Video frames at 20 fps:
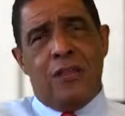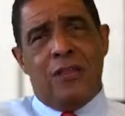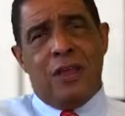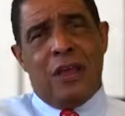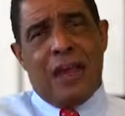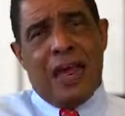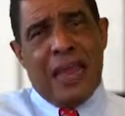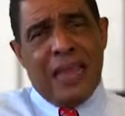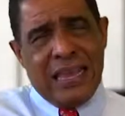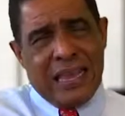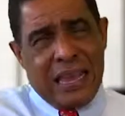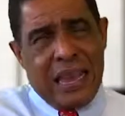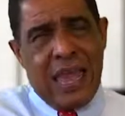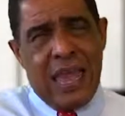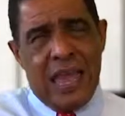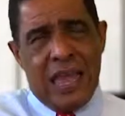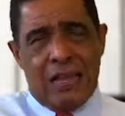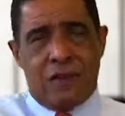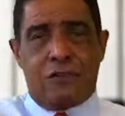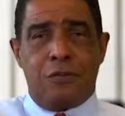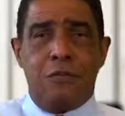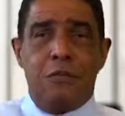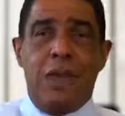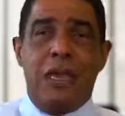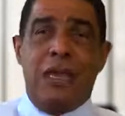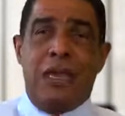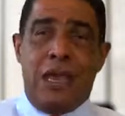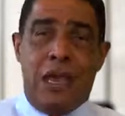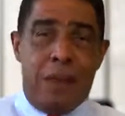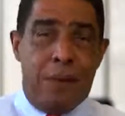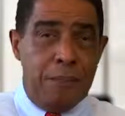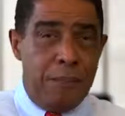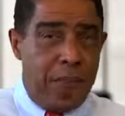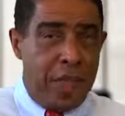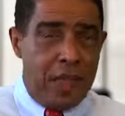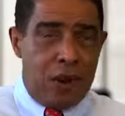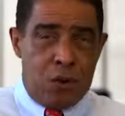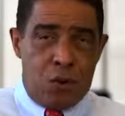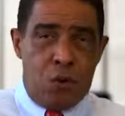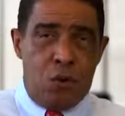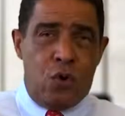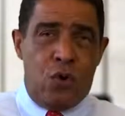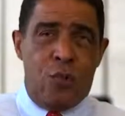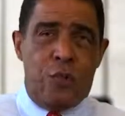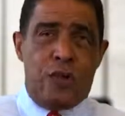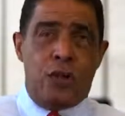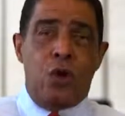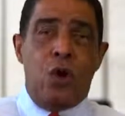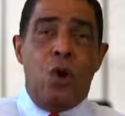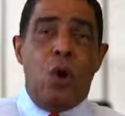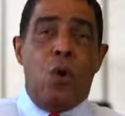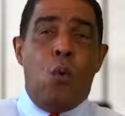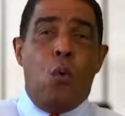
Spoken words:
that I can't make a man or woman